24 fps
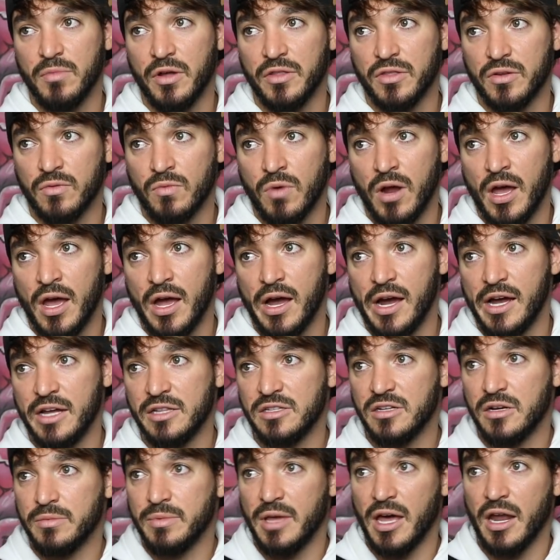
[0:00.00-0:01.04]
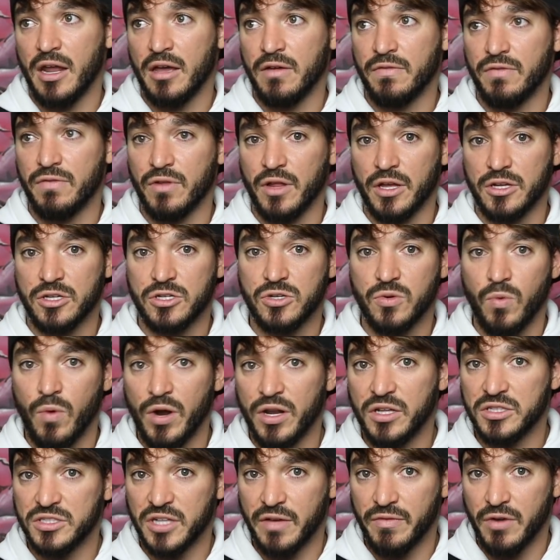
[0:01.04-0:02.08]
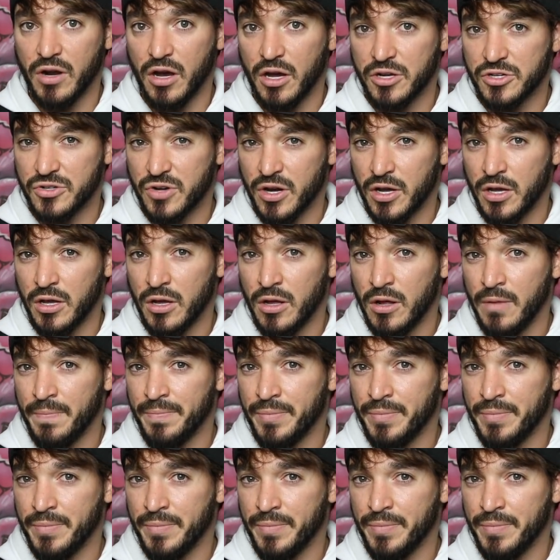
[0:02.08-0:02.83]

a month of rent, I ended up getting for like $2,700,